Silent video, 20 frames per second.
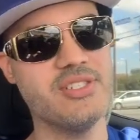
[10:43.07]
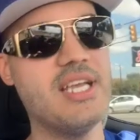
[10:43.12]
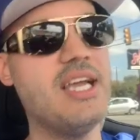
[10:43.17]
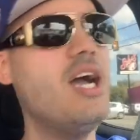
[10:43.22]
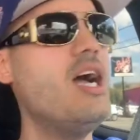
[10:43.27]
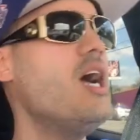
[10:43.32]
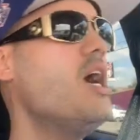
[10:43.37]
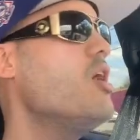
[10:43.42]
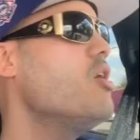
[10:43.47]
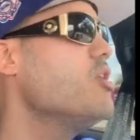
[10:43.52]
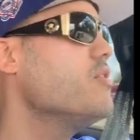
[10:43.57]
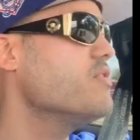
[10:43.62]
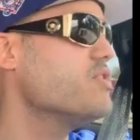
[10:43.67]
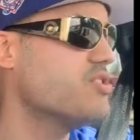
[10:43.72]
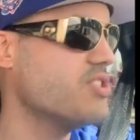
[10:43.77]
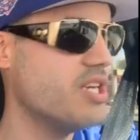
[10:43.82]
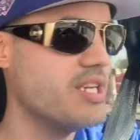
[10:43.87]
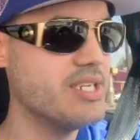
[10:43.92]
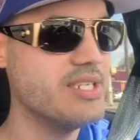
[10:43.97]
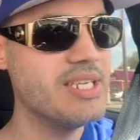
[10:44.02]
Now all of a
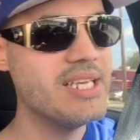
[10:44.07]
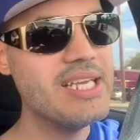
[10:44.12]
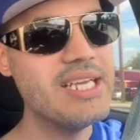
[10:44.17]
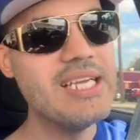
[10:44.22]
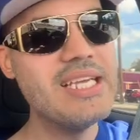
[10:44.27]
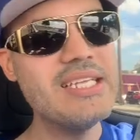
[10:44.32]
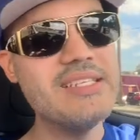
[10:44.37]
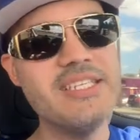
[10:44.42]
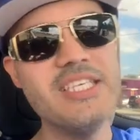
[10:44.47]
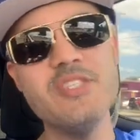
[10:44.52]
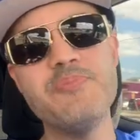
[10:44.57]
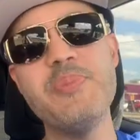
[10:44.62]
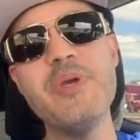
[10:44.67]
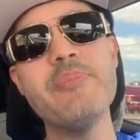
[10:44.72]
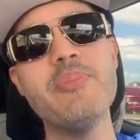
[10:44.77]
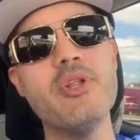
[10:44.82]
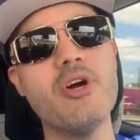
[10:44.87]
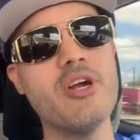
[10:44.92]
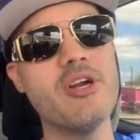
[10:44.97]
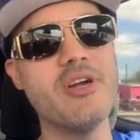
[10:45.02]
sudden, these
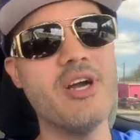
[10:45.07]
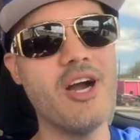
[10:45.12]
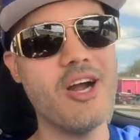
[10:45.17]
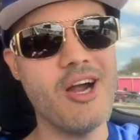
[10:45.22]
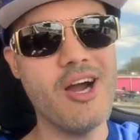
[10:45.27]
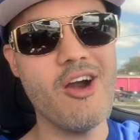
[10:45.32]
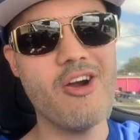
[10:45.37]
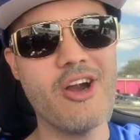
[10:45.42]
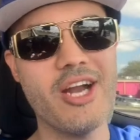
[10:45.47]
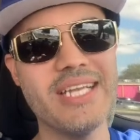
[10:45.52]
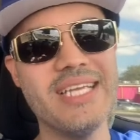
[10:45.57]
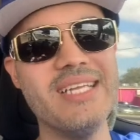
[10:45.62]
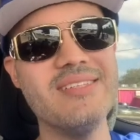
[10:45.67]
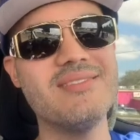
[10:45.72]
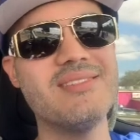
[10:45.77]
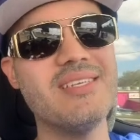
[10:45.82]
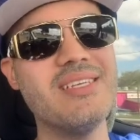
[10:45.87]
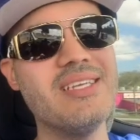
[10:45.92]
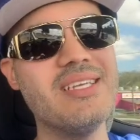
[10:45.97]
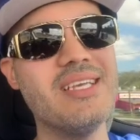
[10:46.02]
people are
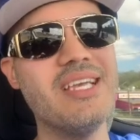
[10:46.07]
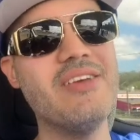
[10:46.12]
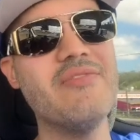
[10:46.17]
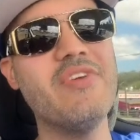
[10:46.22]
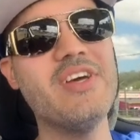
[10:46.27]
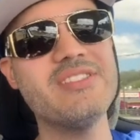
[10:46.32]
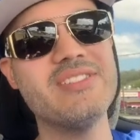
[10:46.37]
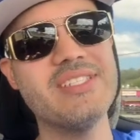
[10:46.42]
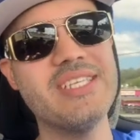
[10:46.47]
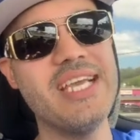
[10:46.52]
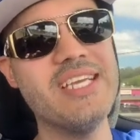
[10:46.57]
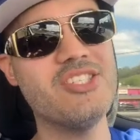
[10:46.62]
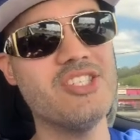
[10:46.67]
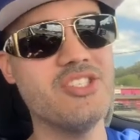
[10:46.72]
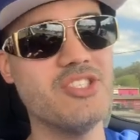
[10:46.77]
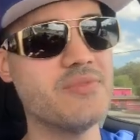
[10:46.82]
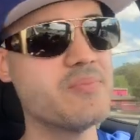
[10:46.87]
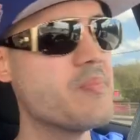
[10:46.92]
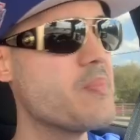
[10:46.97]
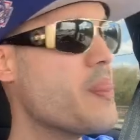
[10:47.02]
against
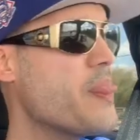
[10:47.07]
investigations.